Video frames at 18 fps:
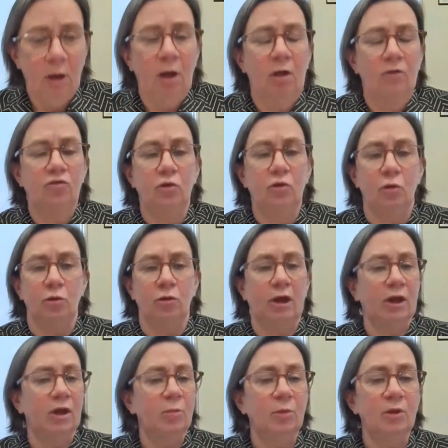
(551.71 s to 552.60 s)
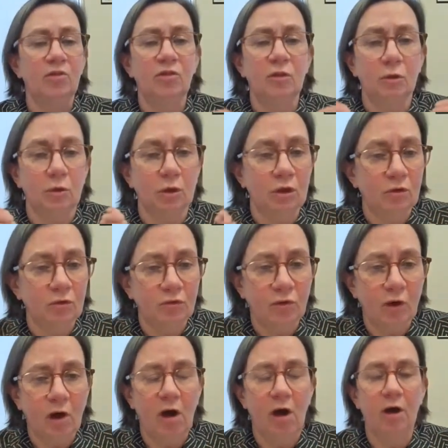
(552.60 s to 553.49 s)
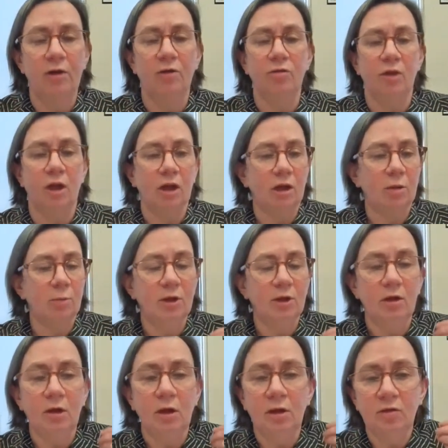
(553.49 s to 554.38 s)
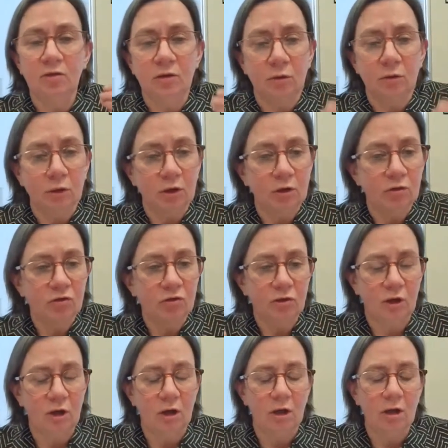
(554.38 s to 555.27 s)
So that could be serious fraud, that could be serious